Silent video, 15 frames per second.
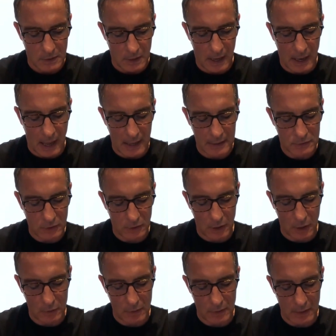and you
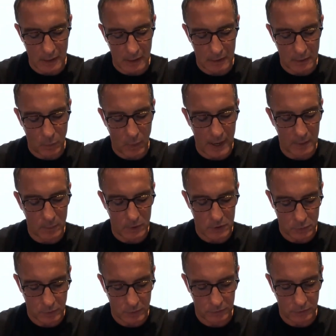know the, the way in
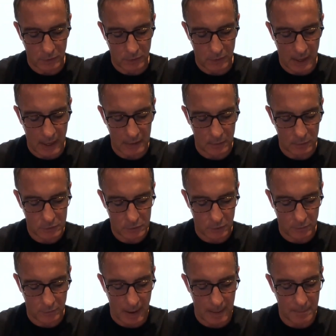which we'll do that, the sort
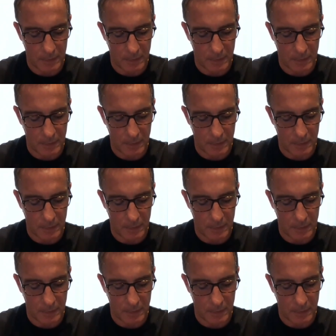of um,